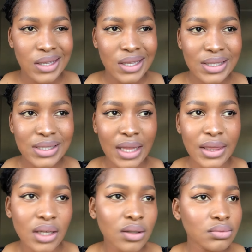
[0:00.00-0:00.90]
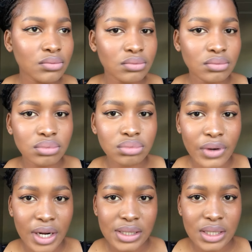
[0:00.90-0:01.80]
it's nothing
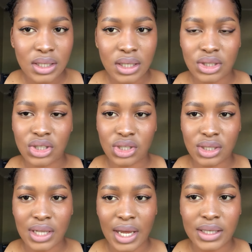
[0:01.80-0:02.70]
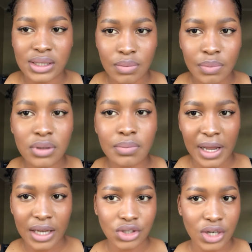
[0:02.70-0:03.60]
crazy it's just like a simple
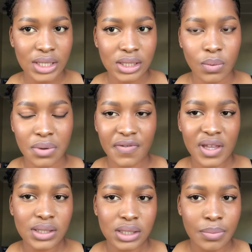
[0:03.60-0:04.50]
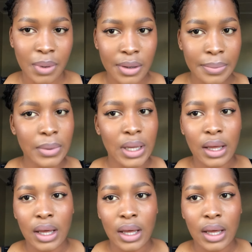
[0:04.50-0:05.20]
black dress with feathers at the bottom